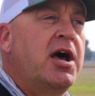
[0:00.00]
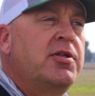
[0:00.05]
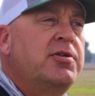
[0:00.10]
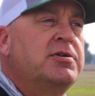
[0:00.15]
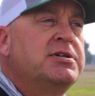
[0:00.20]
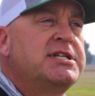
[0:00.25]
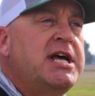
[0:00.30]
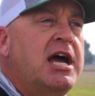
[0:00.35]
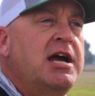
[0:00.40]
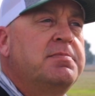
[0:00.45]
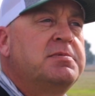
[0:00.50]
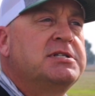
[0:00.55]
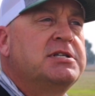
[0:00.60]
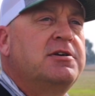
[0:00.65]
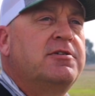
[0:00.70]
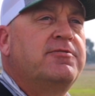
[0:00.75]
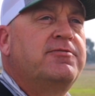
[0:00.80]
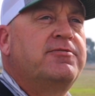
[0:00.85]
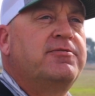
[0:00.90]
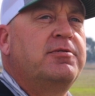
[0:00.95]
other types
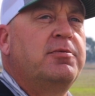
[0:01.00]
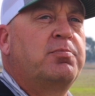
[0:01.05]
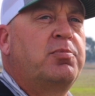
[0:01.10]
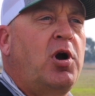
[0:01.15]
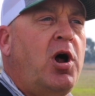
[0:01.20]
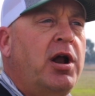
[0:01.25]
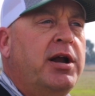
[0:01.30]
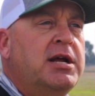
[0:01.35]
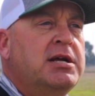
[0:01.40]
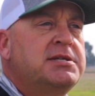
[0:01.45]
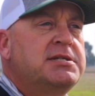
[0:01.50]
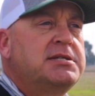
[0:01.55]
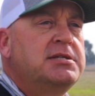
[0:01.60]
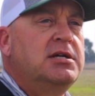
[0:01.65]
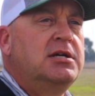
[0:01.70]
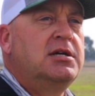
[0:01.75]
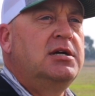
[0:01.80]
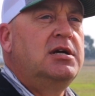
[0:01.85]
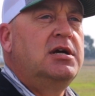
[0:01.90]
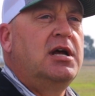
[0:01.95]
of products
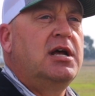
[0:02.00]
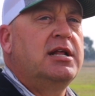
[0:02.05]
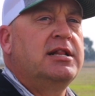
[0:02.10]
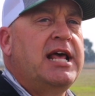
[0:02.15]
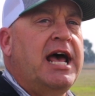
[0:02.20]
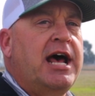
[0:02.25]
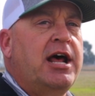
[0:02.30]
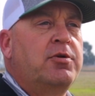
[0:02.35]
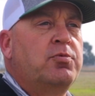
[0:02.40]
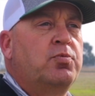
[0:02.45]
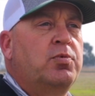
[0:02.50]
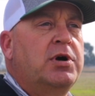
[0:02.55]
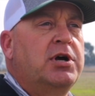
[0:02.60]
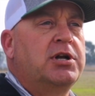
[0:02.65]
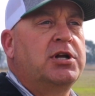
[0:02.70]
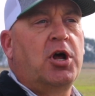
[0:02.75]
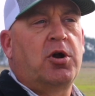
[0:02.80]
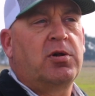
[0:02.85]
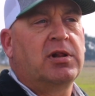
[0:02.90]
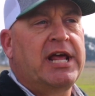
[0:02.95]
that
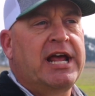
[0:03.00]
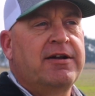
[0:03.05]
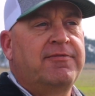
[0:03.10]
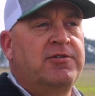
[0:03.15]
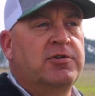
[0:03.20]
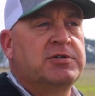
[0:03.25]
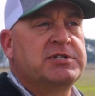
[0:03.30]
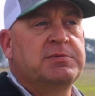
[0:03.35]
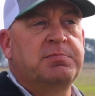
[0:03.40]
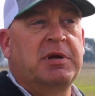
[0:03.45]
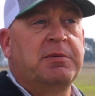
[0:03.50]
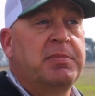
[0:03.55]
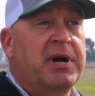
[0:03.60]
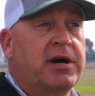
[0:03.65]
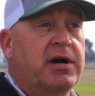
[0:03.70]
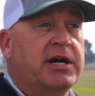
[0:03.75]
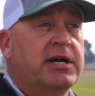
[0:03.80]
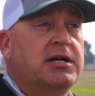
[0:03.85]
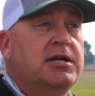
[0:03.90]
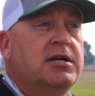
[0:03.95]
would go to landfills and be buried.